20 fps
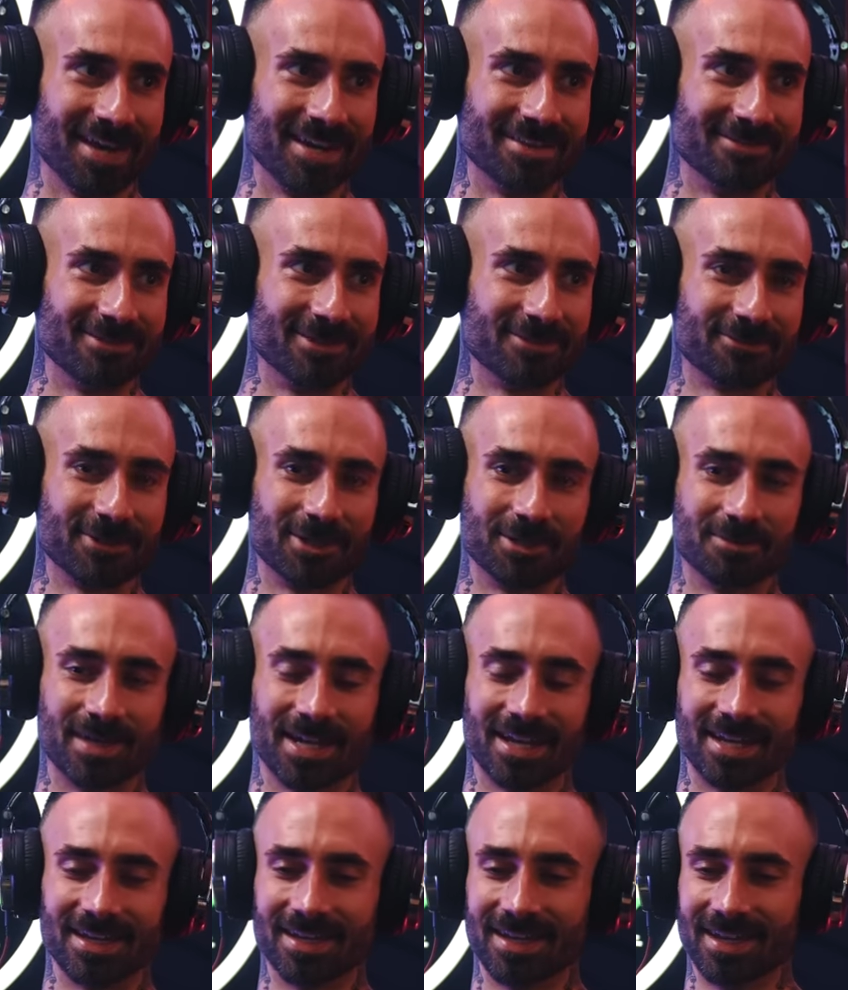And we filmed on
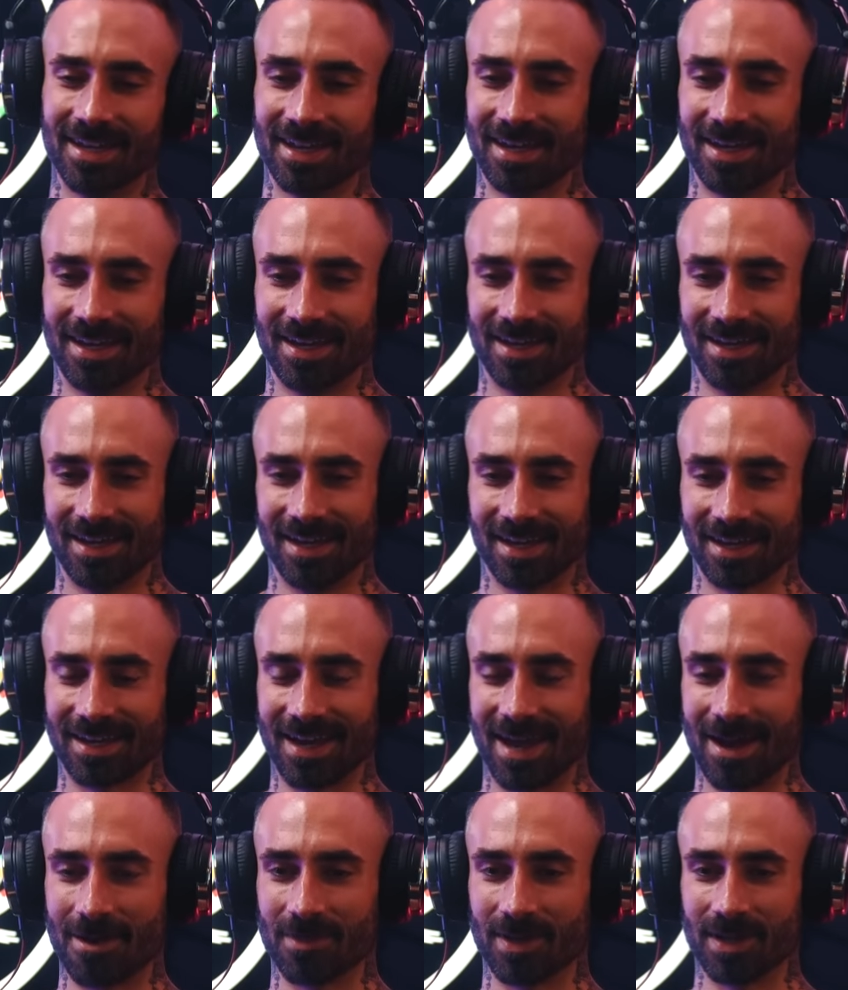a
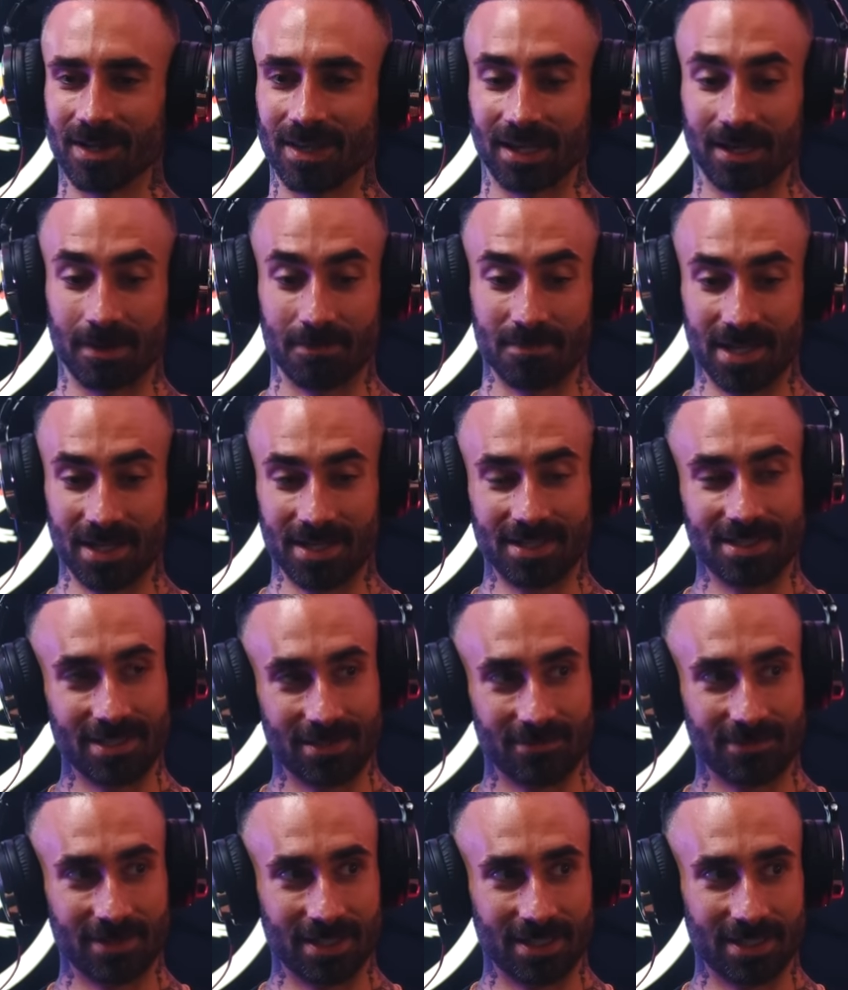camera, like a mini
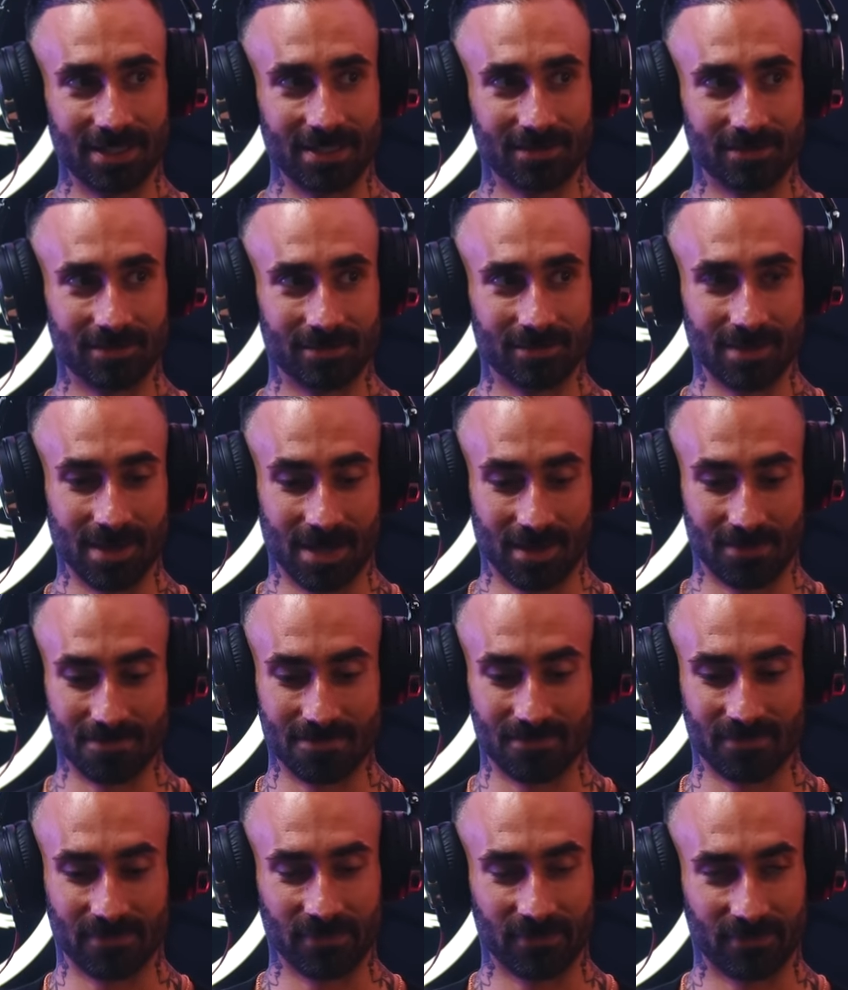DV, like
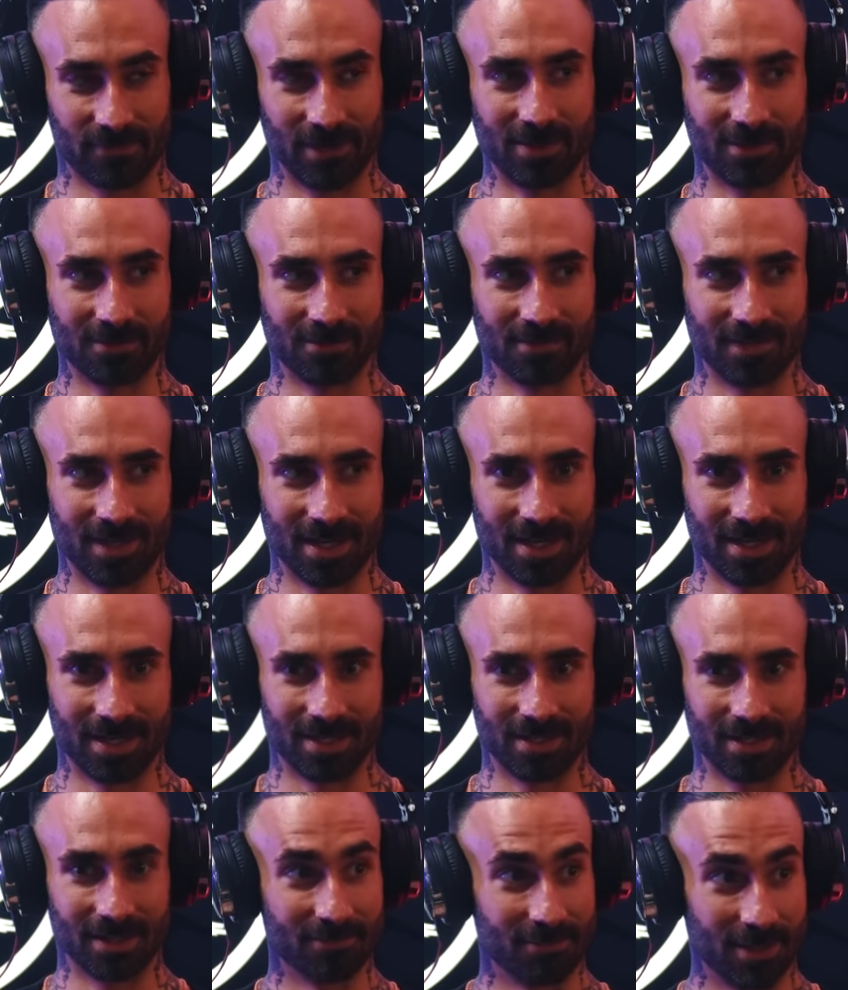film,
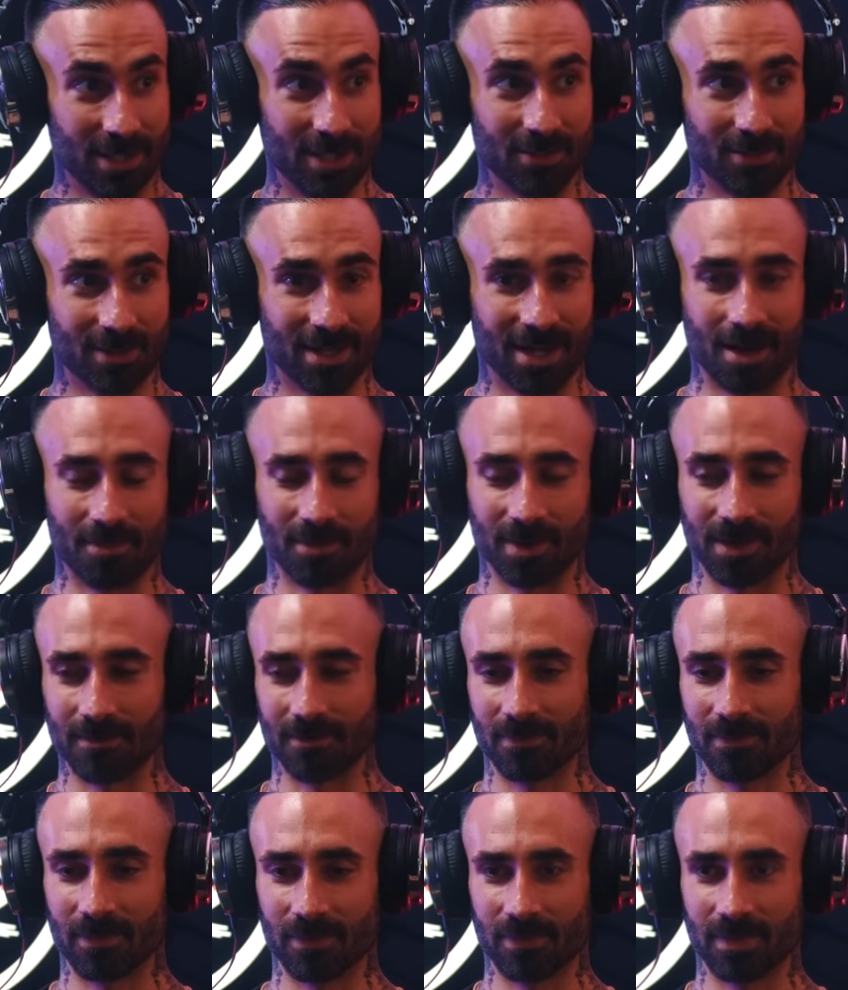like video camera
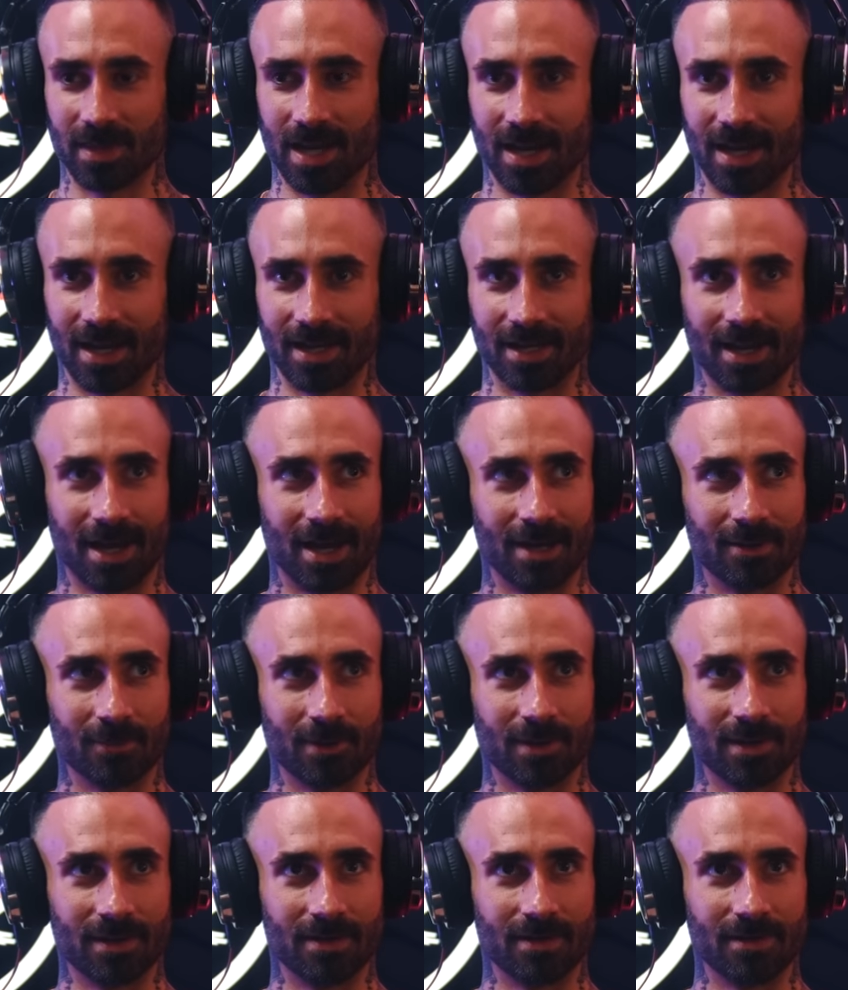that I got
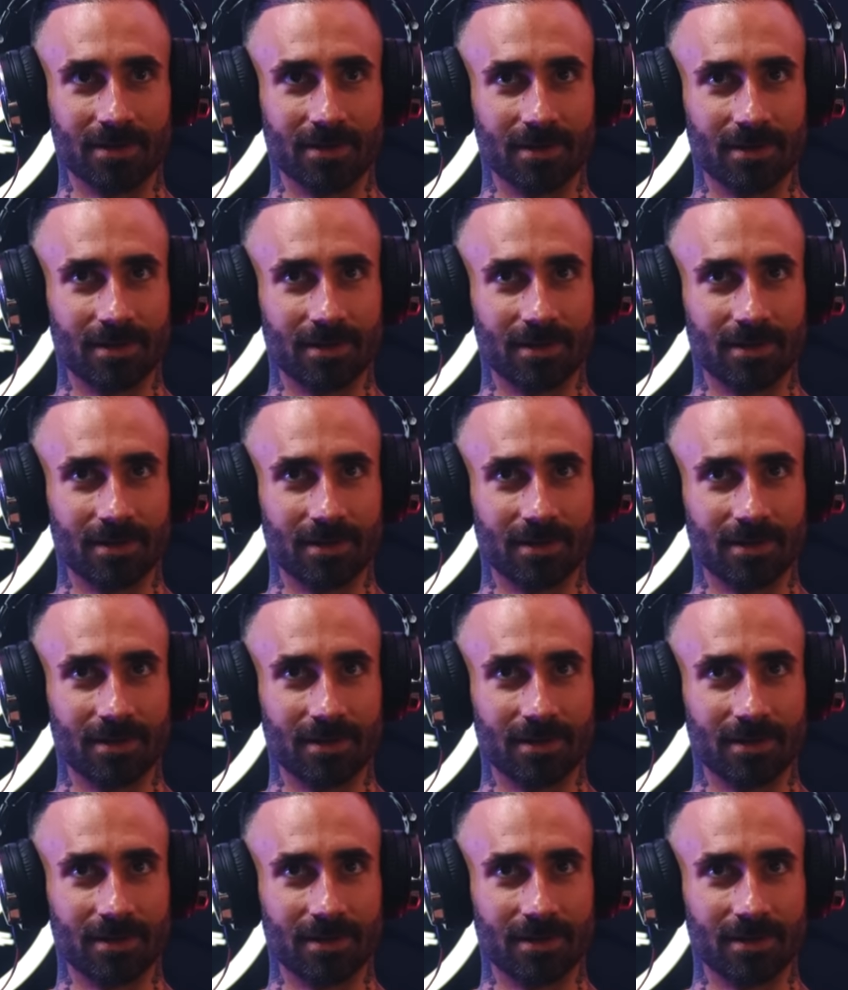when